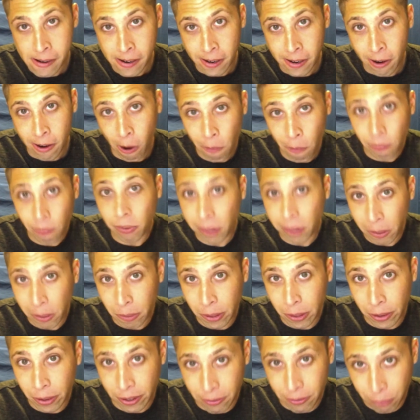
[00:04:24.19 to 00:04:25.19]
Hopefully we know
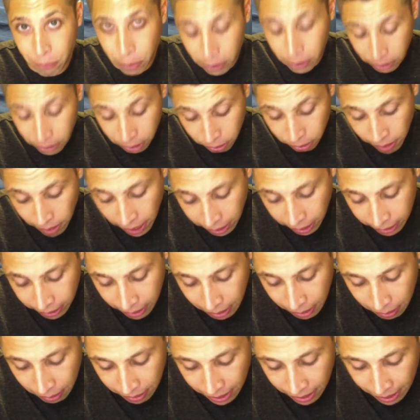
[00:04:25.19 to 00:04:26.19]
how to FOIL
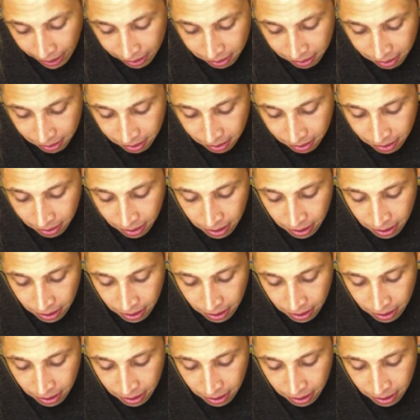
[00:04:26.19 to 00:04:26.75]
correctly, and that's